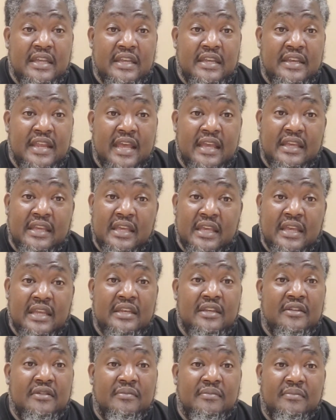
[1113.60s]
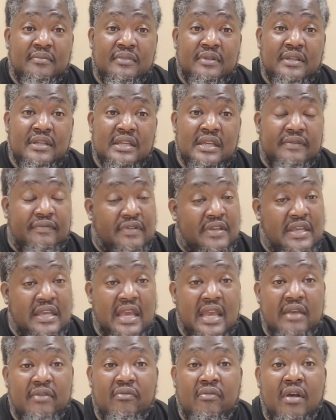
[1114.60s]
that kingdom if he
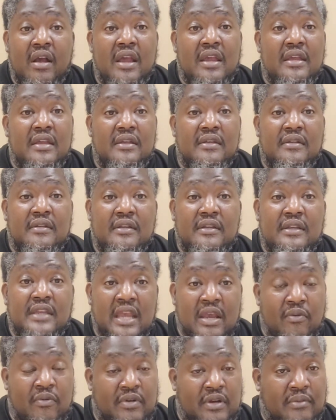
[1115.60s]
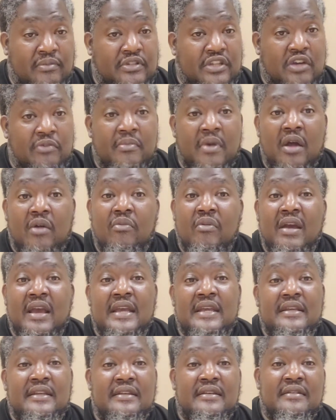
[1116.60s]
ain't right. And when I'm talking about
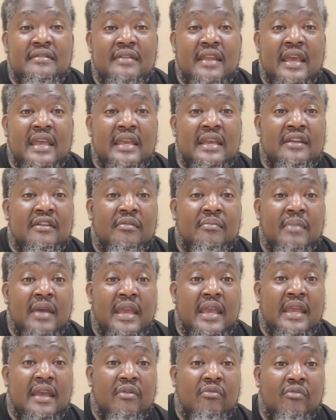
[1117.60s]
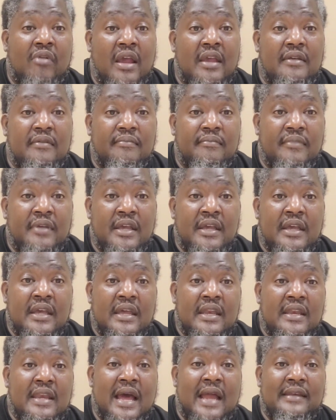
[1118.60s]
right, that inner man right.
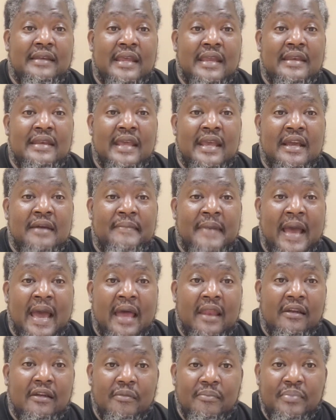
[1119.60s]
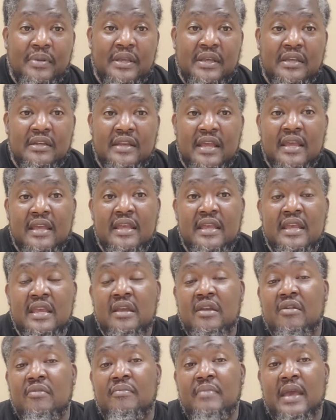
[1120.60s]
Not that damn outer opinion, that
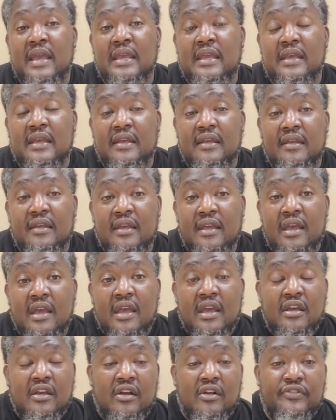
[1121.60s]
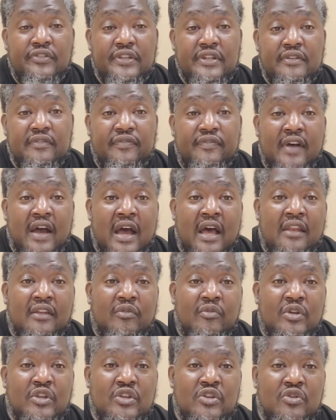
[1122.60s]
inner man. Because see, the Father
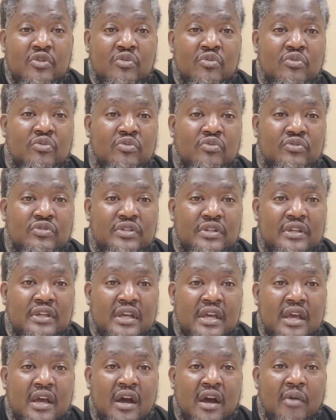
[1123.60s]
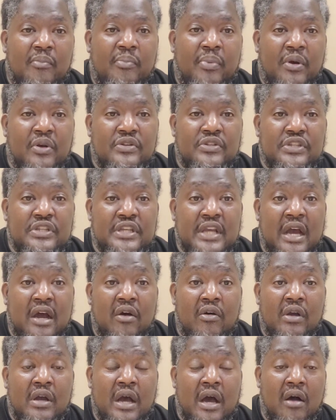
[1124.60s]
will use a person
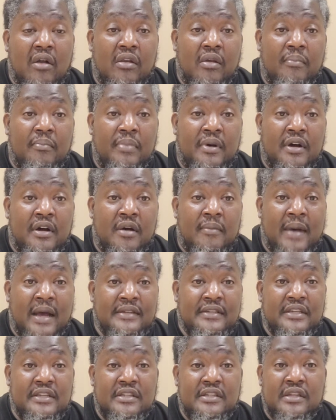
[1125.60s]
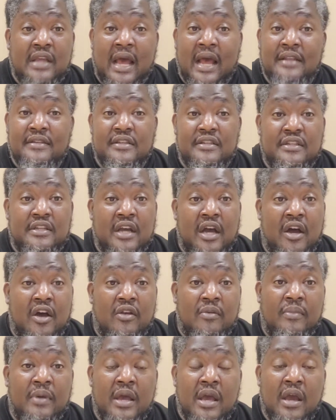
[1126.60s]
y'all call a bum. I just call
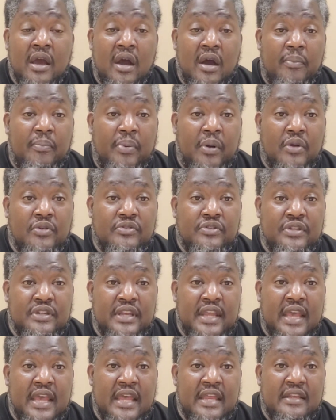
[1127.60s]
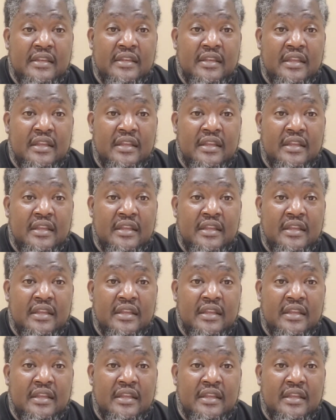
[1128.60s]
him a person that